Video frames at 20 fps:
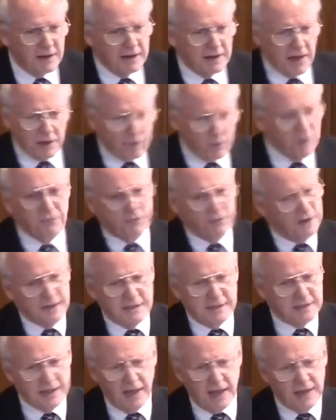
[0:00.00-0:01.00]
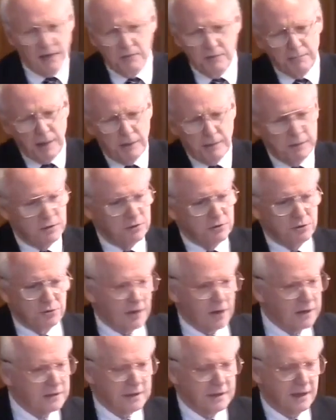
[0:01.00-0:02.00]
Not only for his sake, he was probably too
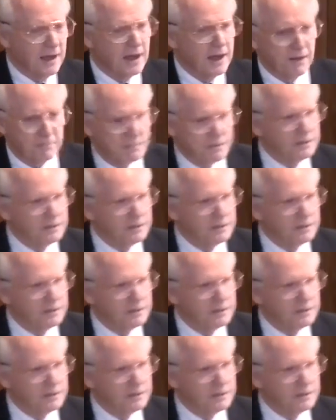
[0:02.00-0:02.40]
drunk to get it,